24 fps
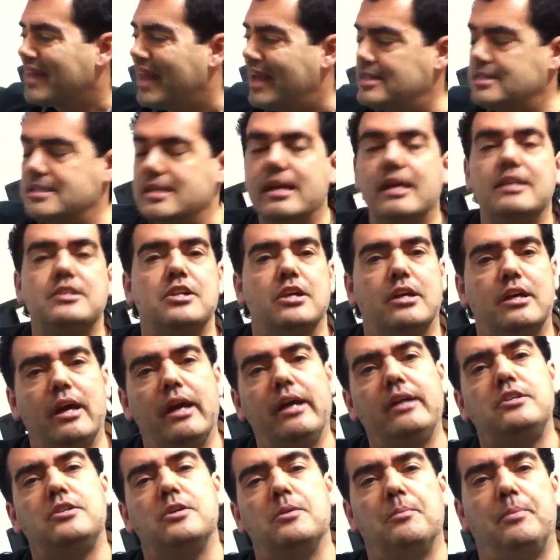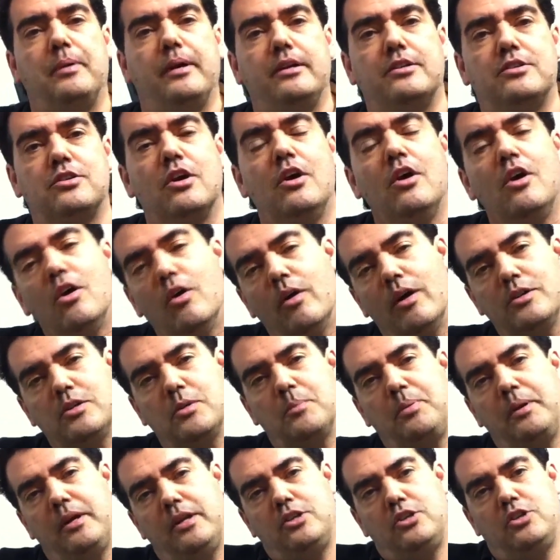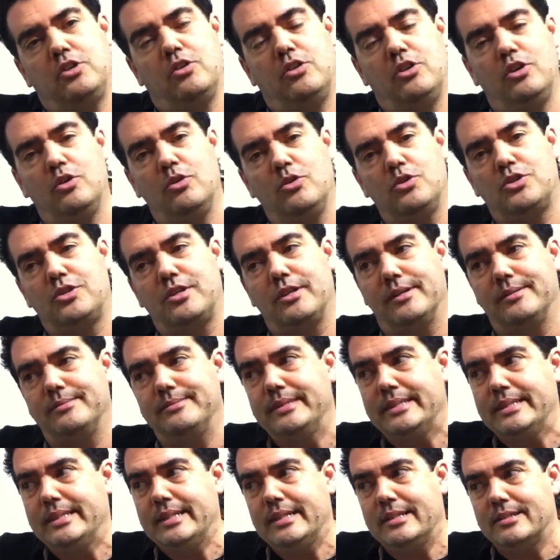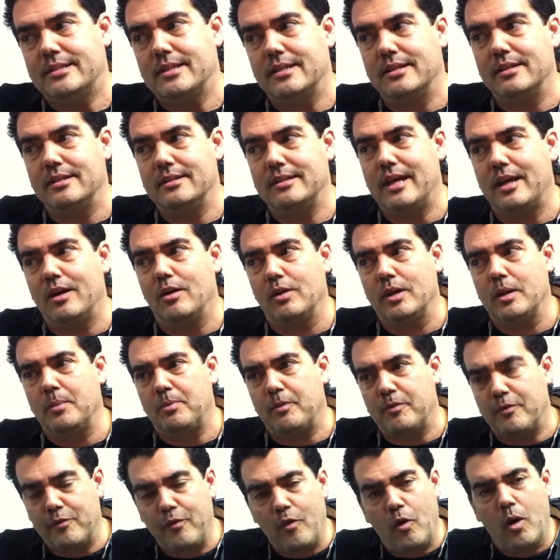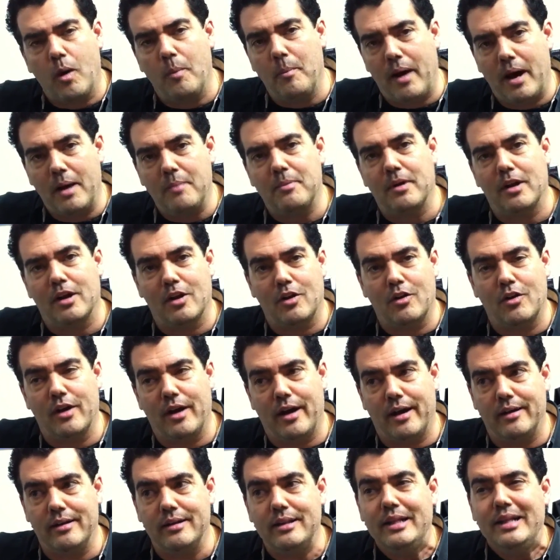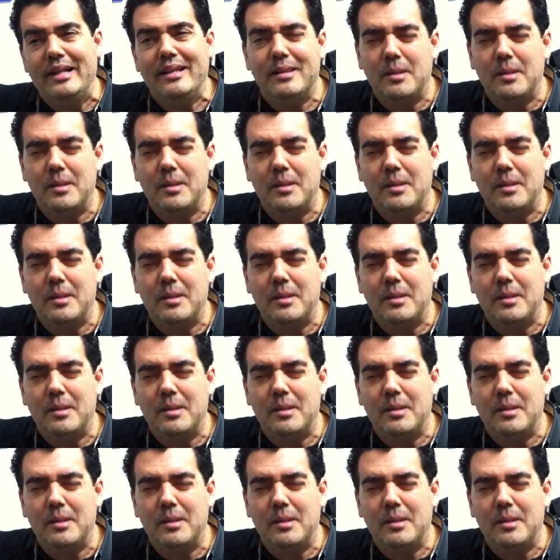as an education piece, or as a piece you'd use to not only perform on, but learn on.